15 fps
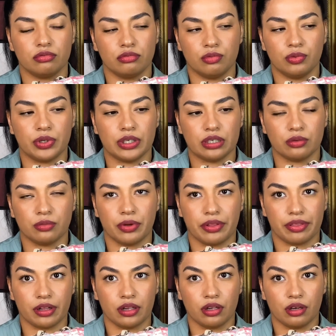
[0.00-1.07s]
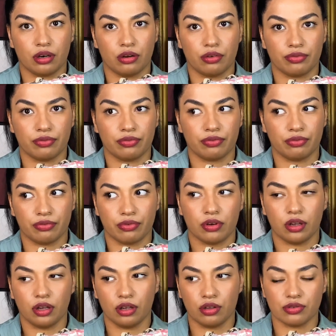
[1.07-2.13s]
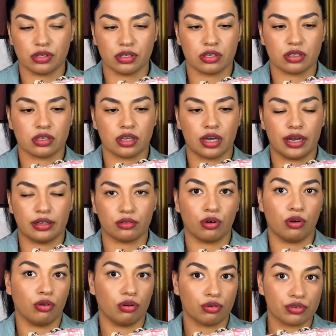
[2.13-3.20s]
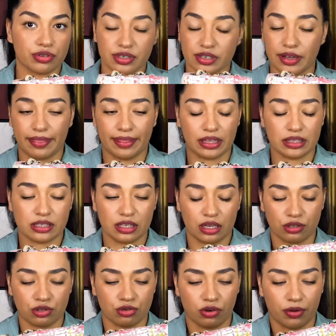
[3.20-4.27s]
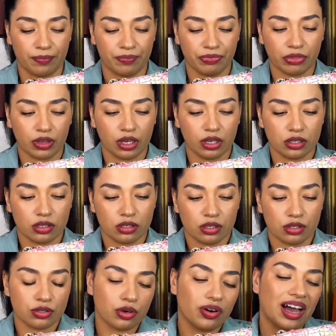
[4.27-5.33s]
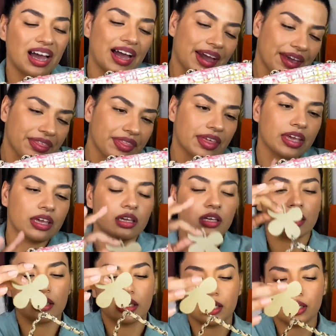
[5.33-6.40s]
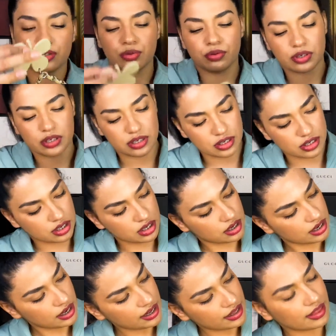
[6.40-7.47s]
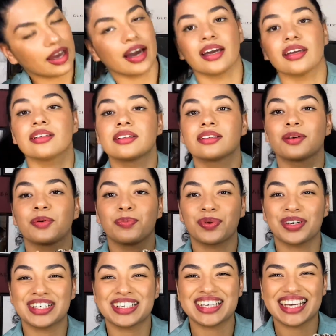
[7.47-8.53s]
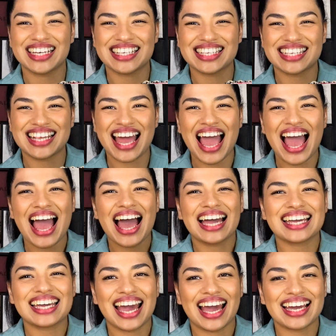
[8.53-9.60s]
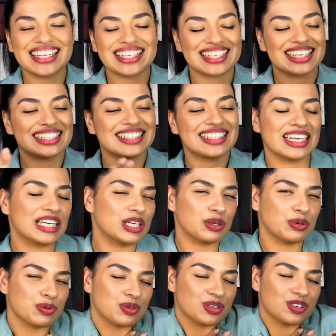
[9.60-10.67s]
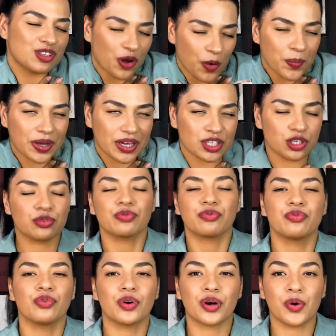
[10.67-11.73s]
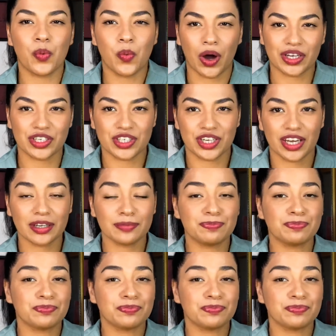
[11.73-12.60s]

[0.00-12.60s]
wear with a lot of clothes and colors and etc. So I think it was a nice purchase. Guys, thank you so much for watching.